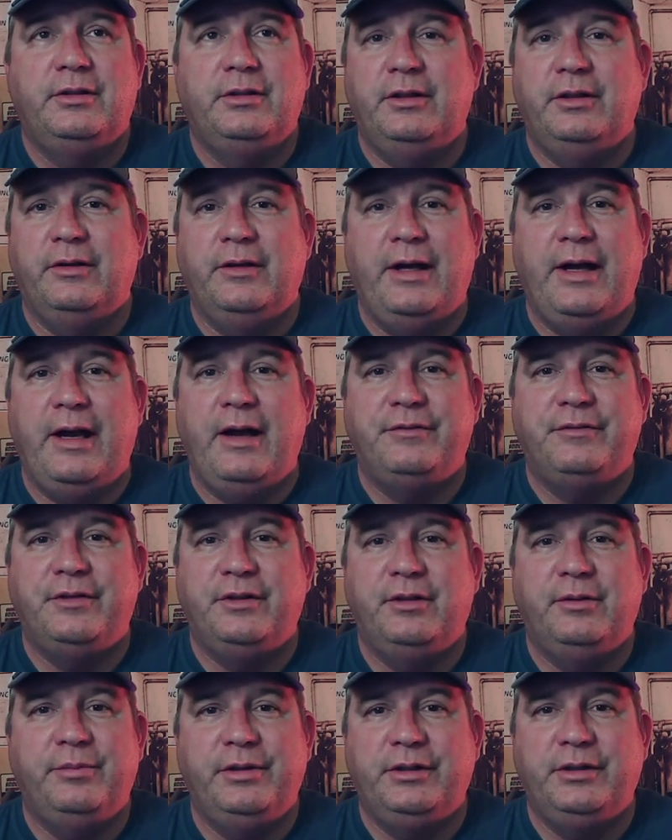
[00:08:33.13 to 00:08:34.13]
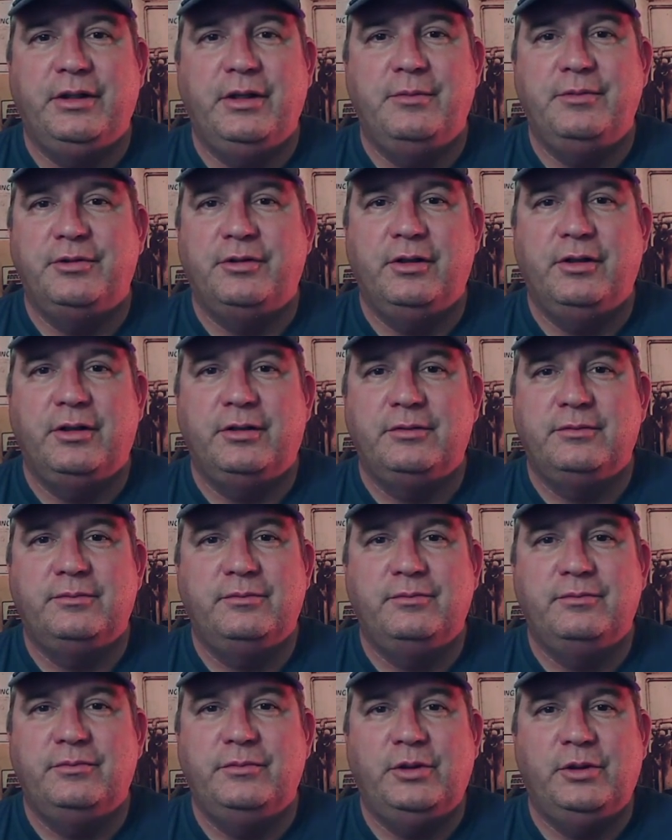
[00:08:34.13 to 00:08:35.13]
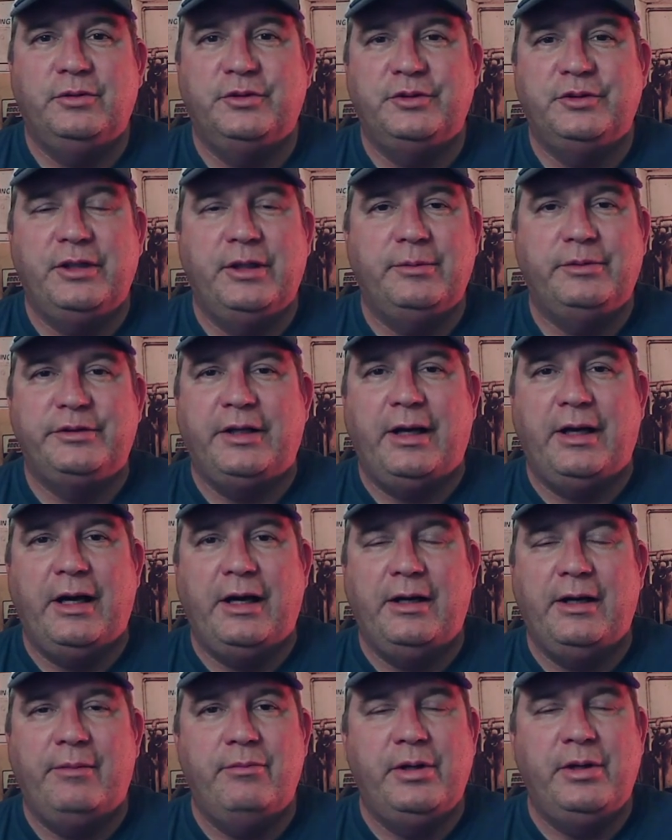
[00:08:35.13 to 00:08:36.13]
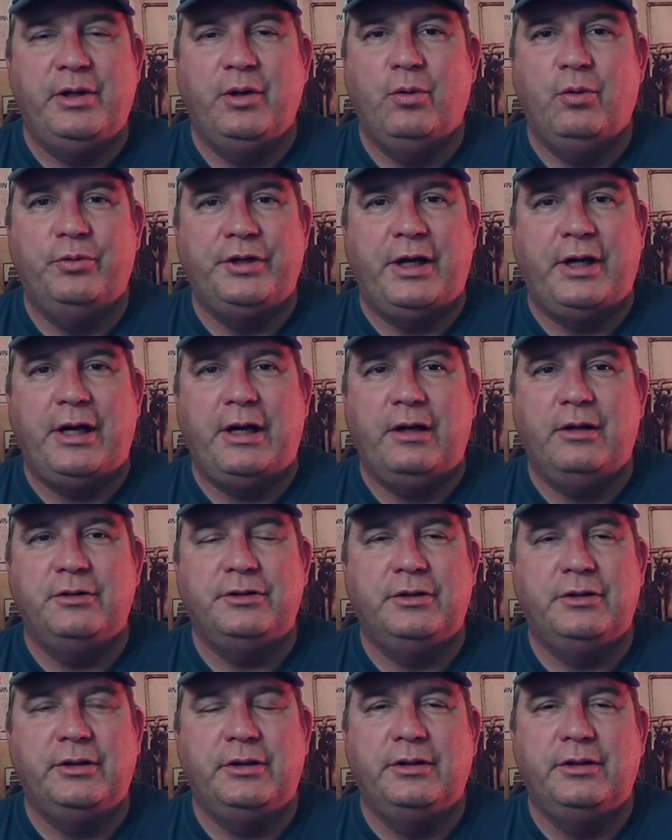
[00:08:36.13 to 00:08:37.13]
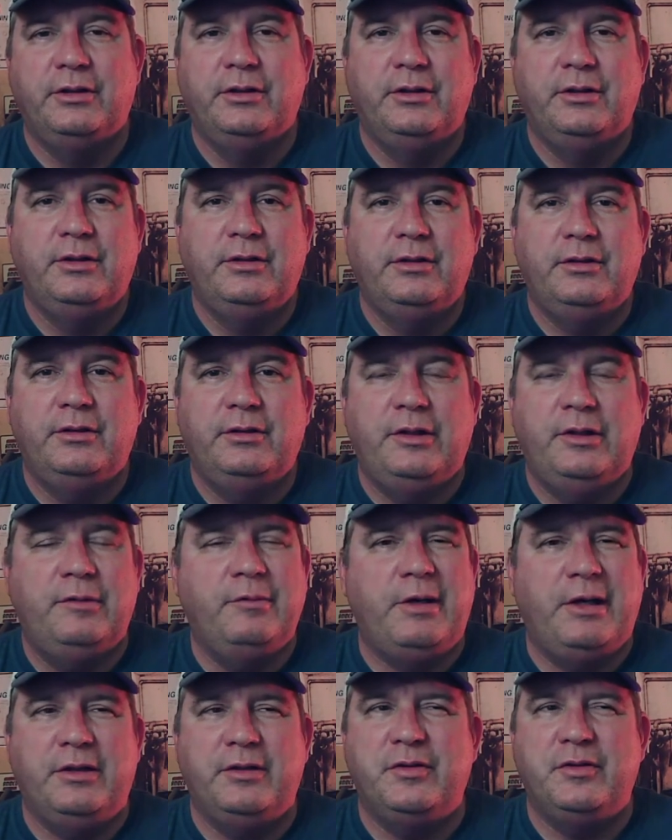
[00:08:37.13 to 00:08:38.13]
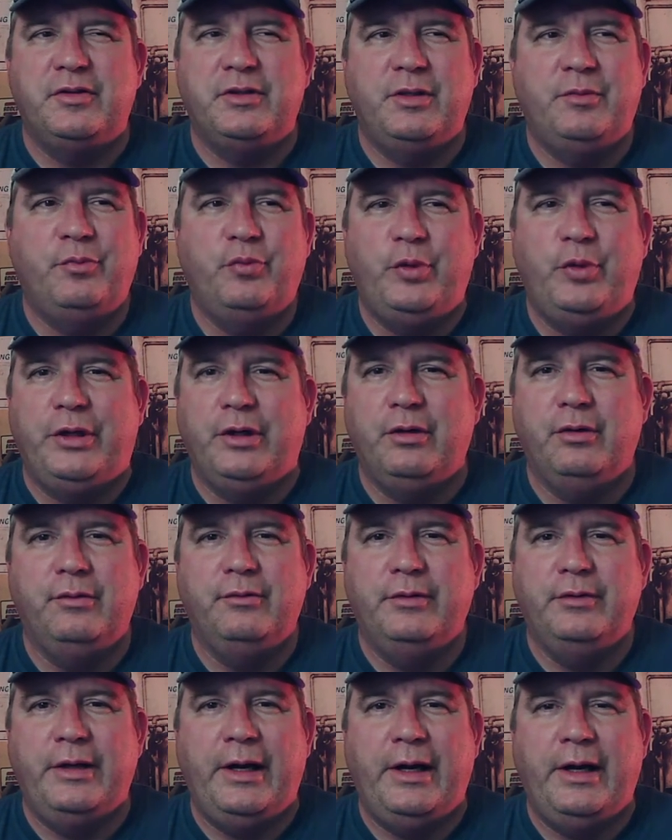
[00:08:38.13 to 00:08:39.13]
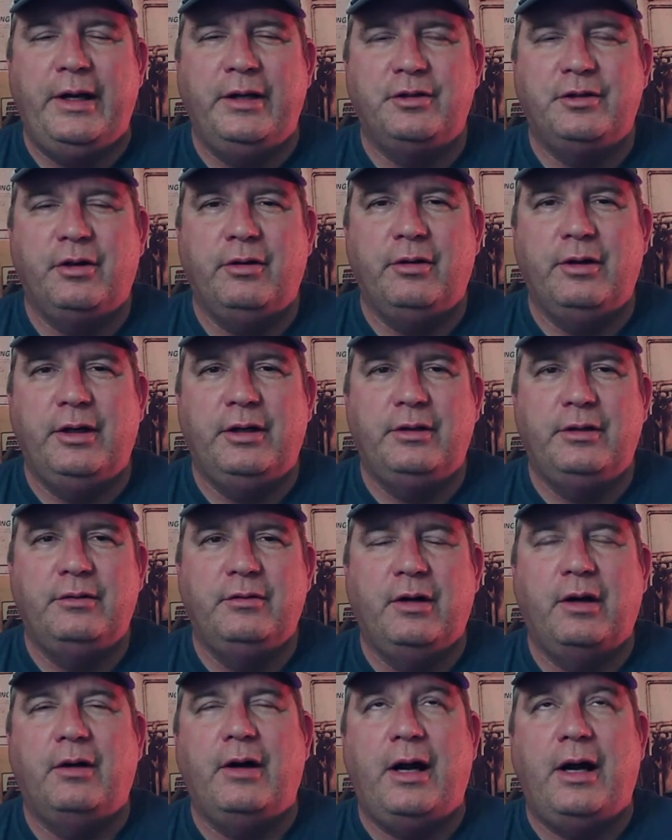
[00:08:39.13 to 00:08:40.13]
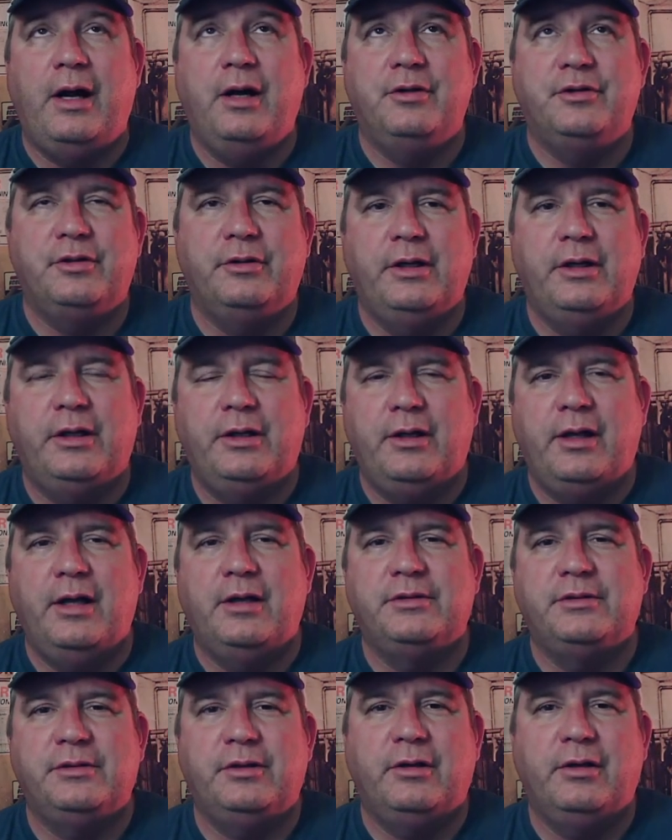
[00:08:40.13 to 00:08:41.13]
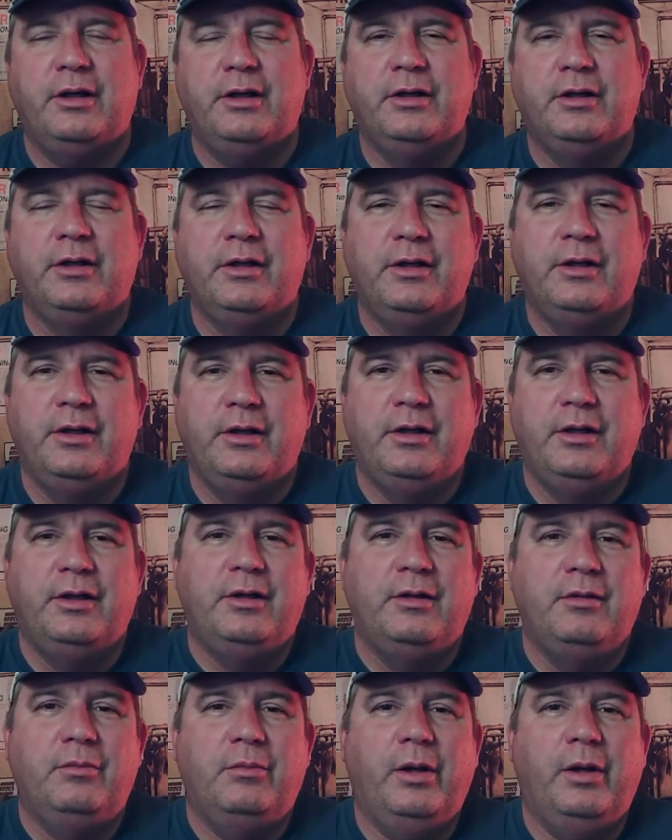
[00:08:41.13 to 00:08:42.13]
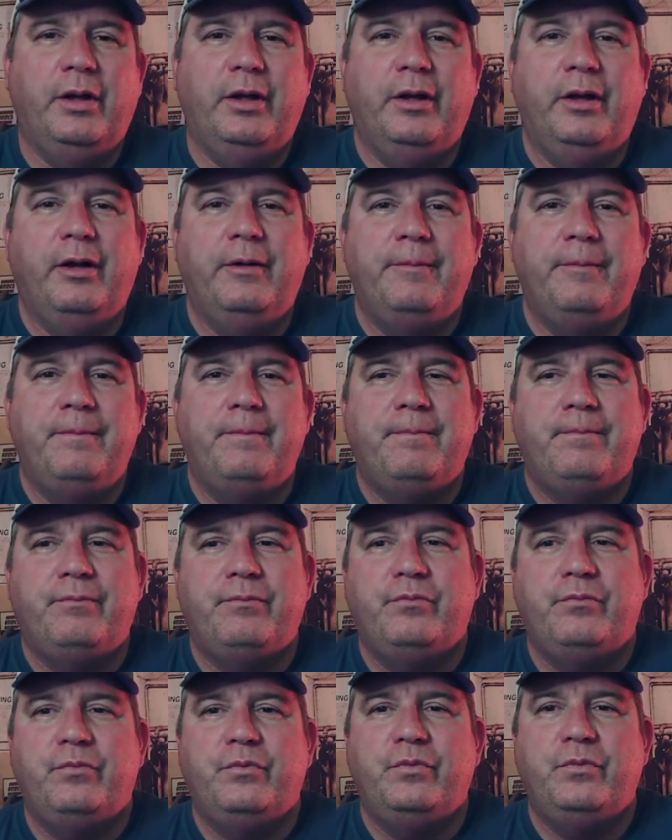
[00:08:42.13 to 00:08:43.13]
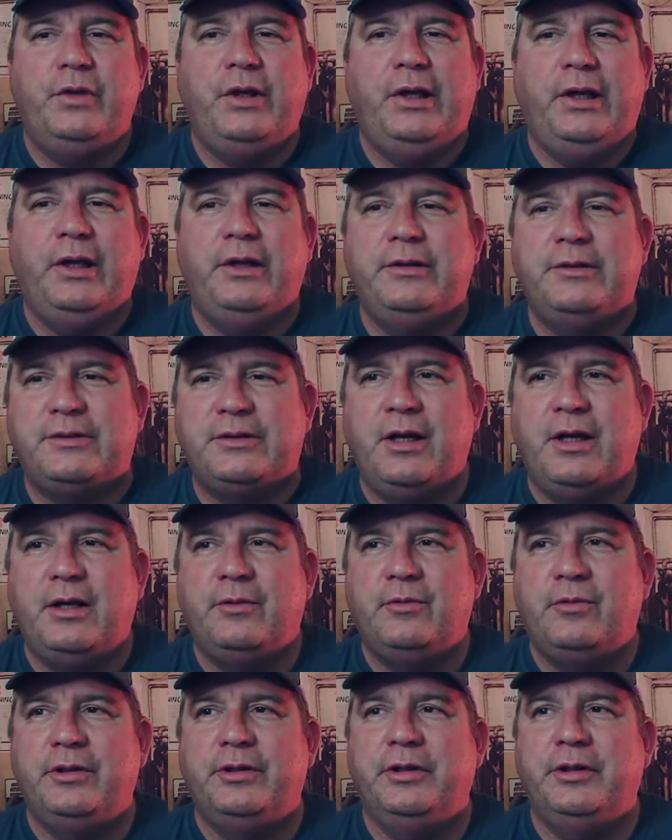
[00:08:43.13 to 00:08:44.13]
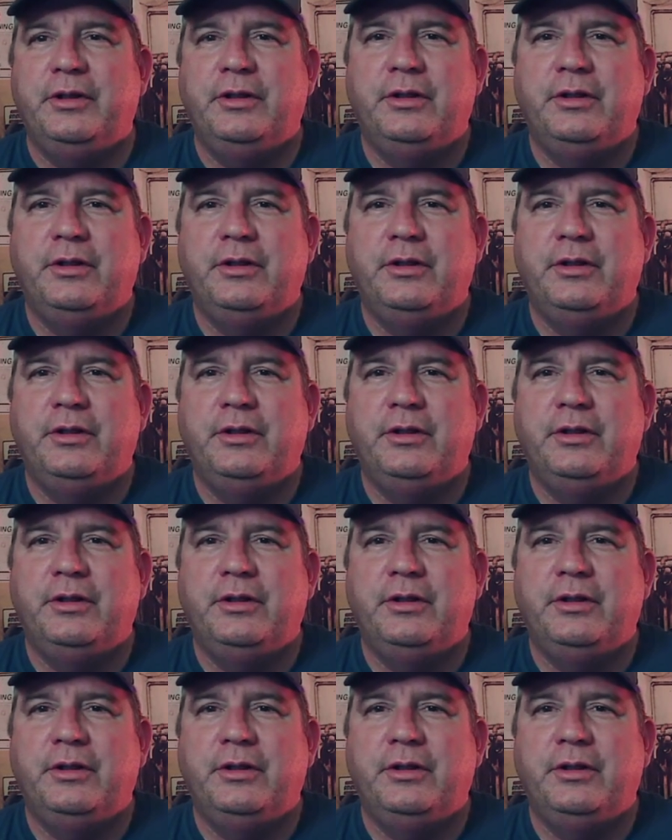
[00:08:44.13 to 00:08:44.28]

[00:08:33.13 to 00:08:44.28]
half-ton pickup truck, step side, had big old tires on it. He ran it in some weird IHRA class, sorry. But yeah, I just kind of wanted